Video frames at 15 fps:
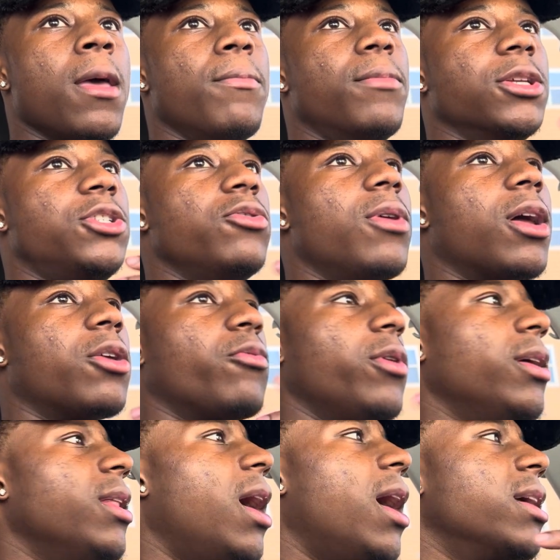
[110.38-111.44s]
But you got to
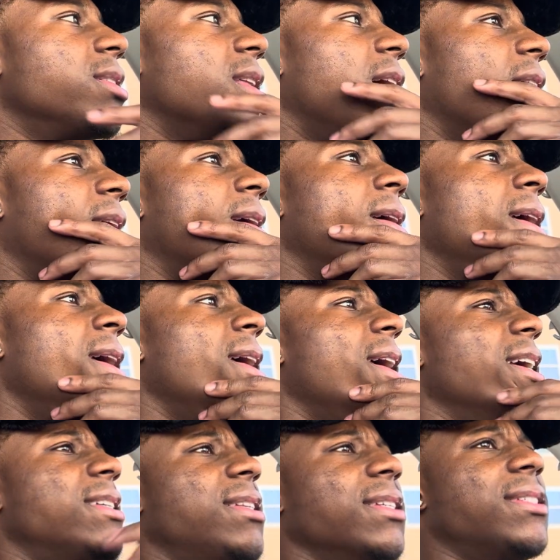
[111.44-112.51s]
realize, like,
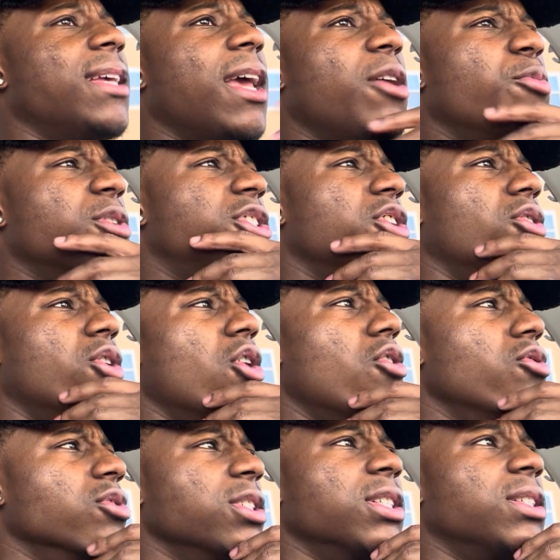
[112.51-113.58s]
it's the same with your
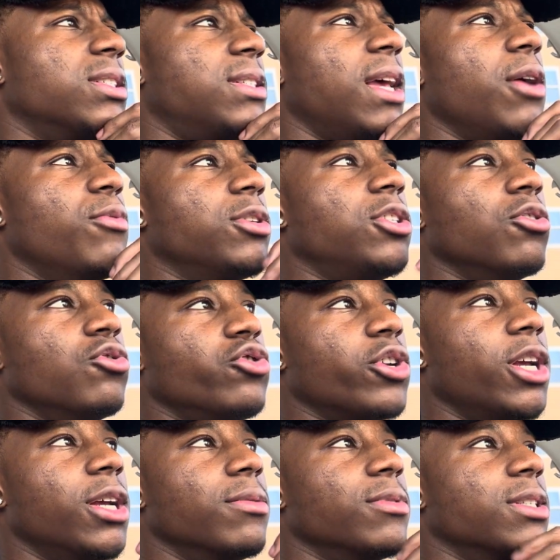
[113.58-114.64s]
goals. It's the same with your
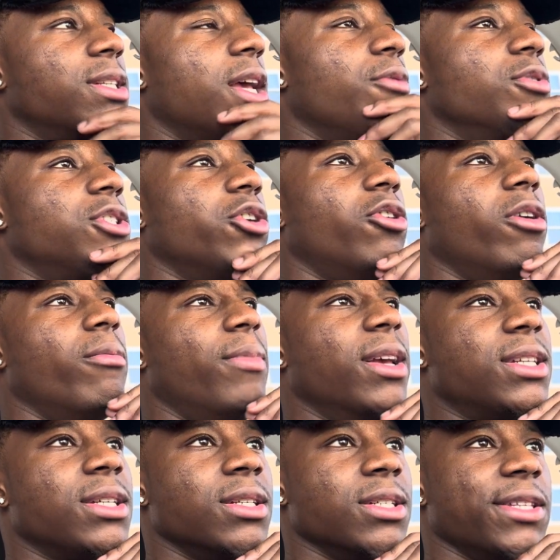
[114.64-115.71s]
dreams, the same with your
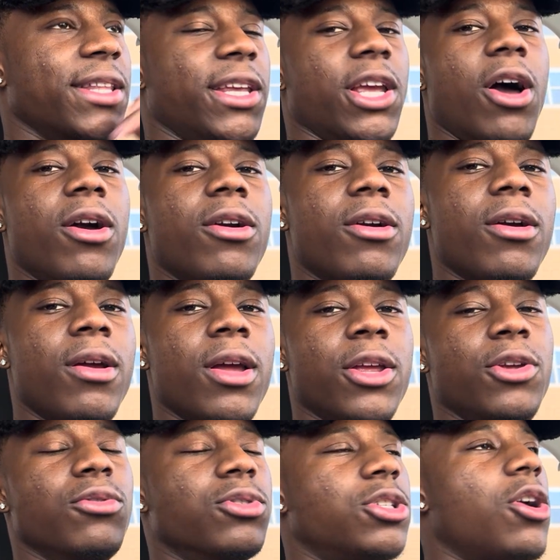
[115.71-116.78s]
ambitions. The younger
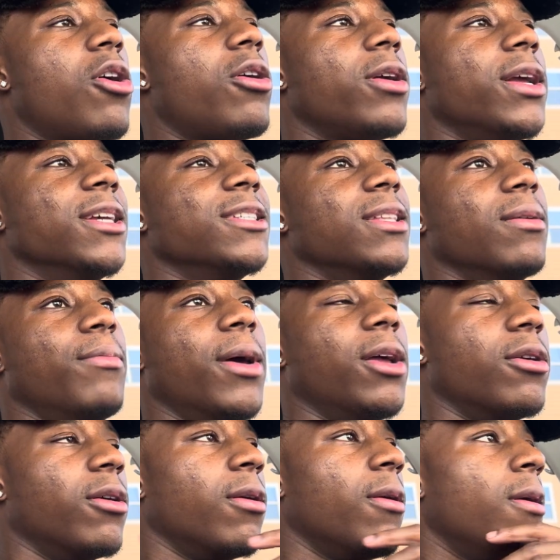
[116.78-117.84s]
you start is the
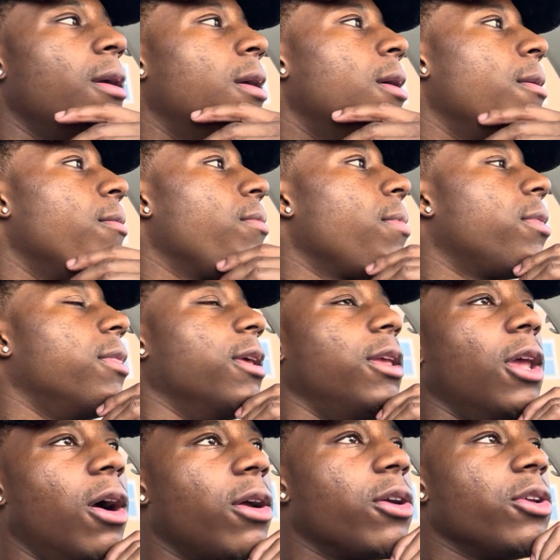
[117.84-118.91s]
better. The
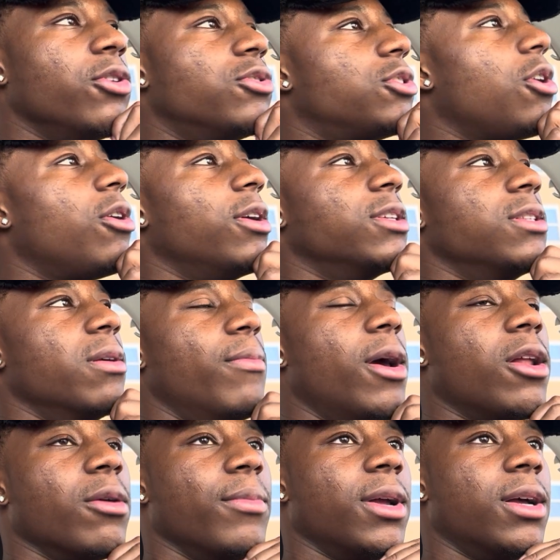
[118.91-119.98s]
younger you start is the
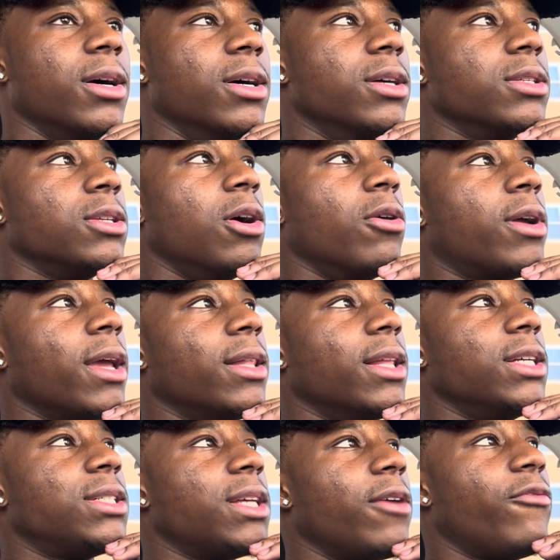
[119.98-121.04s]
better, because, okay,
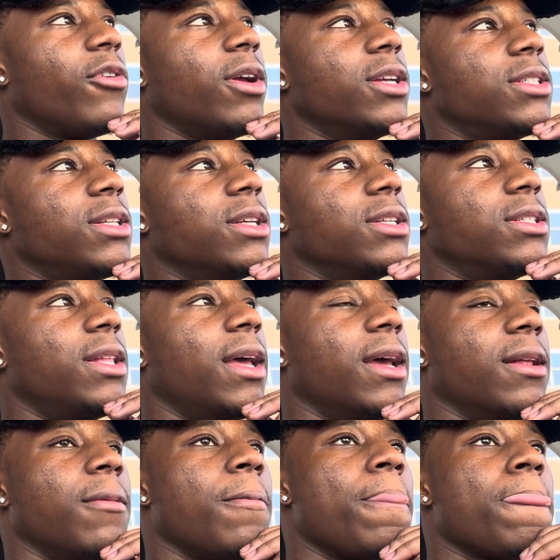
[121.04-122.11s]
let's say, for instance,
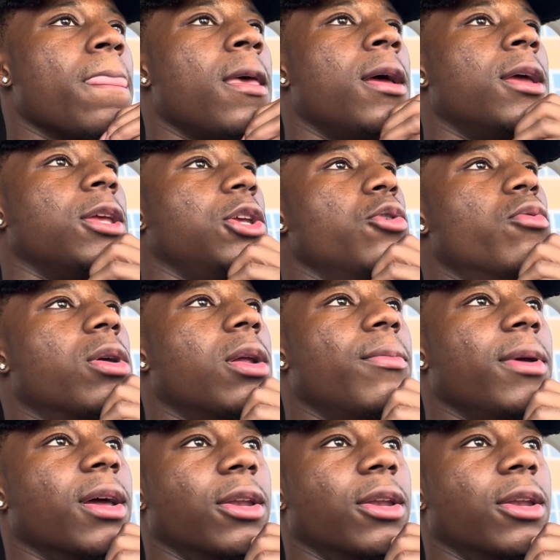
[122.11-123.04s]
that you want to be a